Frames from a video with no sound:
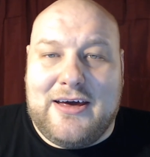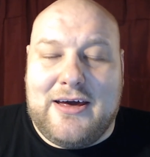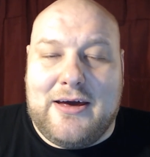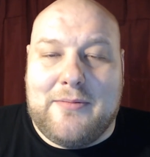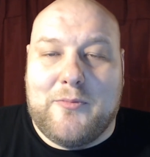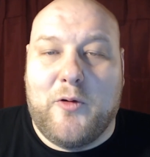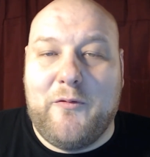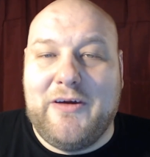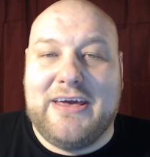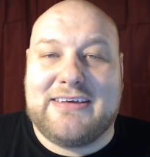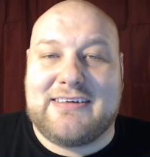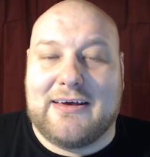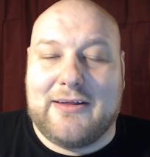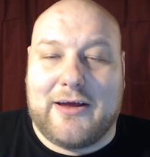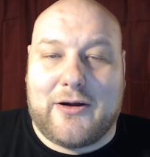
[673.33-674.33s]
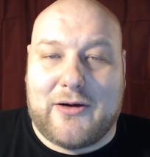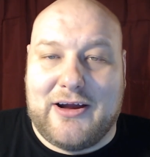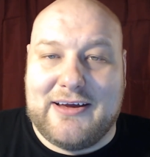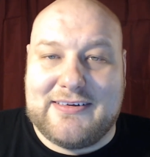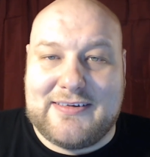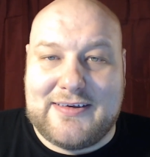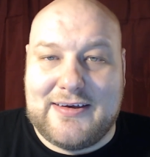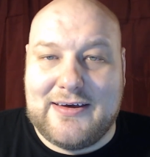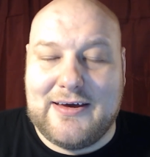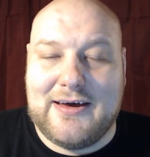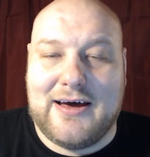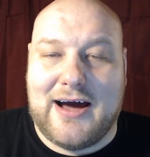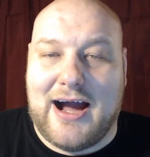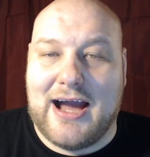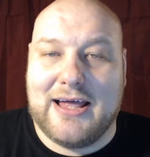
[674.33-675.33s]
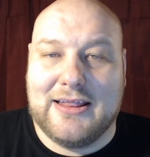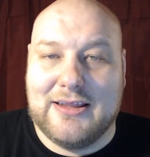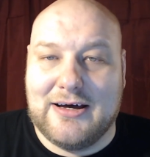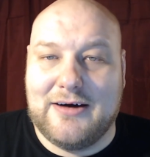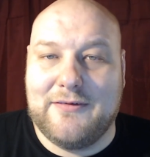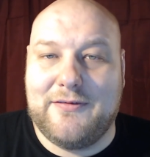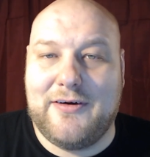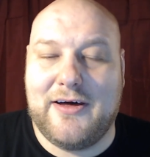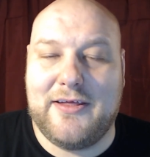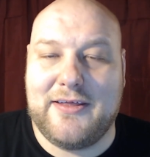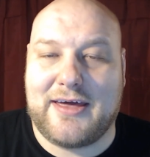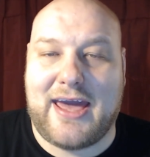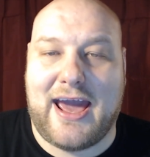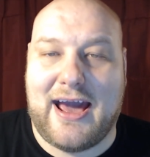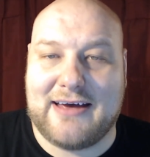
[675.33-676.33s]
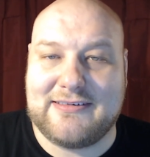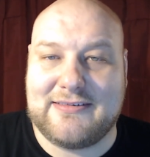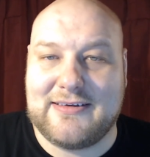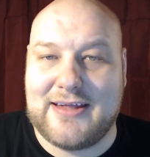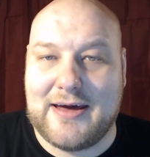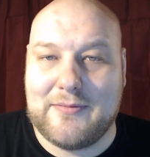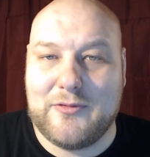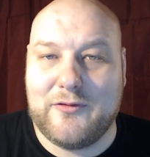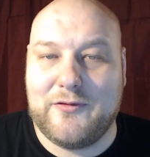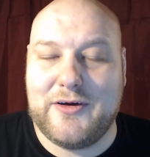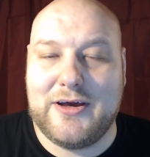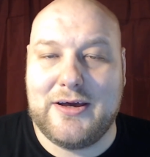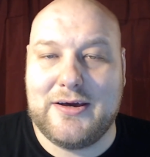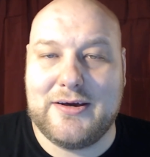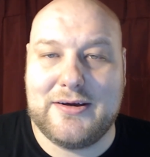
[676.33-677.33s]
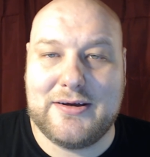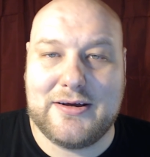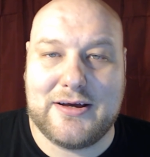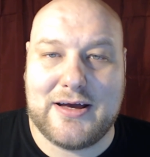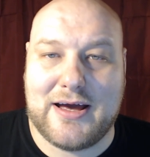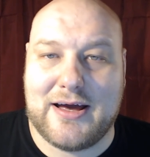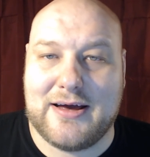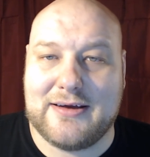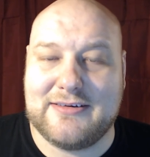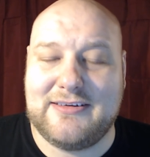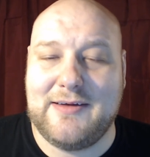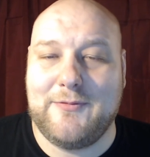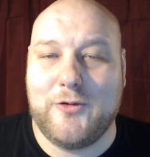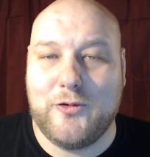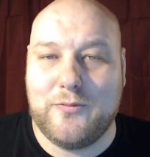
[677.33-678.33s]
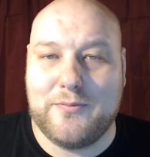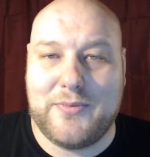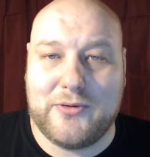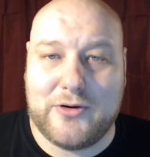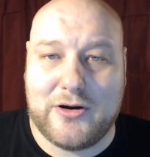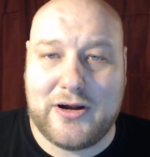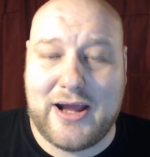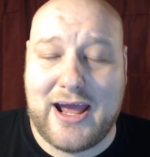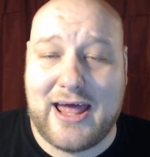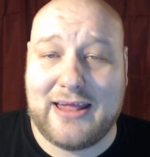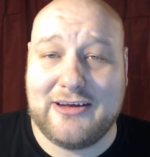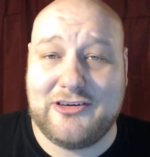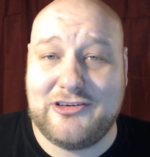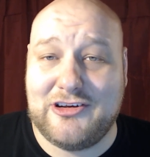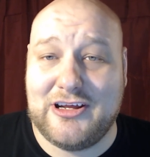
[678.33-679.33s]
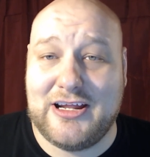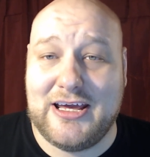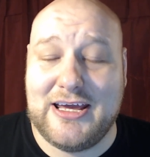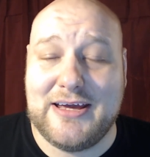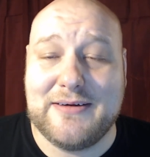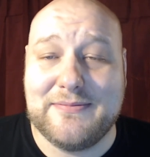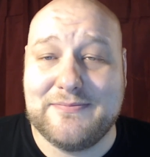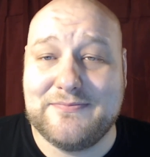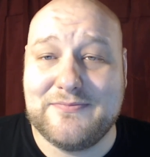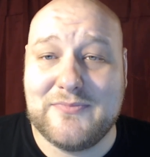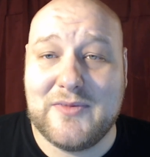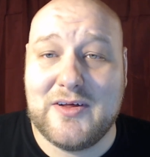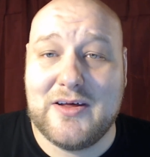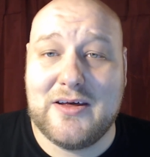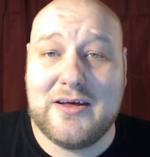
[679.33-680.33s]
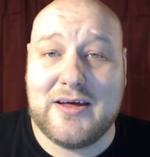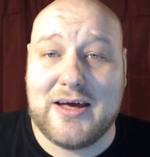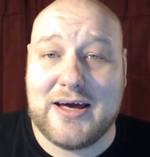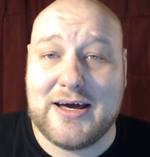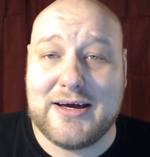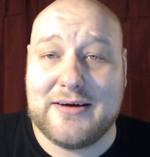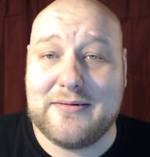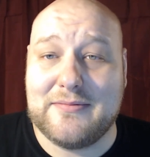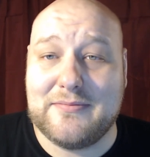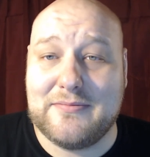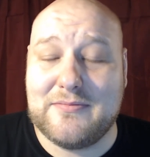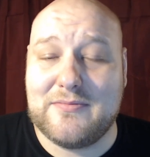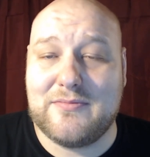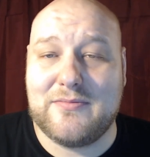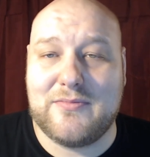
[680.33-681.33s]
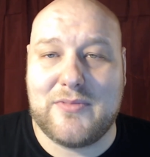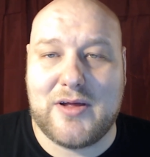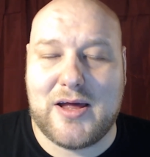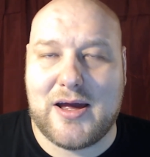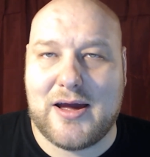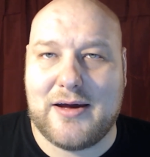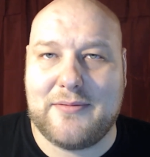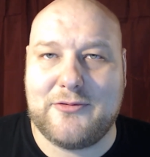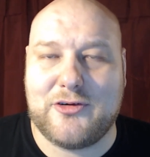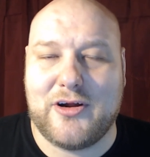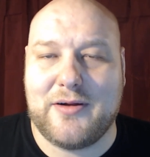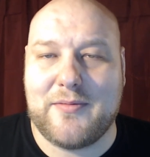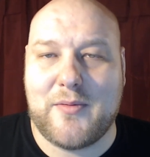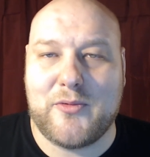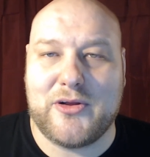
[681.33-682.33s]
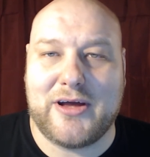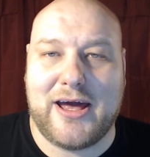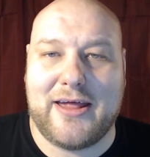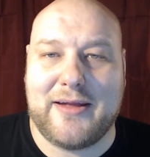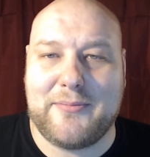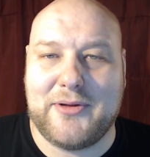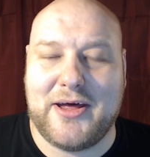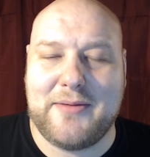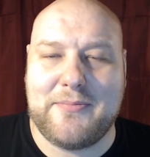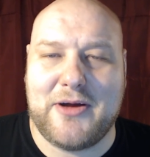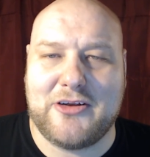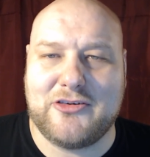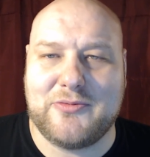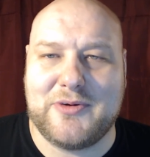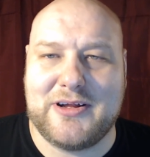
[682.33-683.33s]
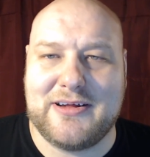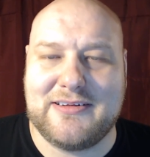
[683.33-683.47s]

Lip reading: Movie is hilarious. I love the cast in that movie. Steve Guttenberg, Ally Sheedy. I'm trying to remember the guy that played Benjamin.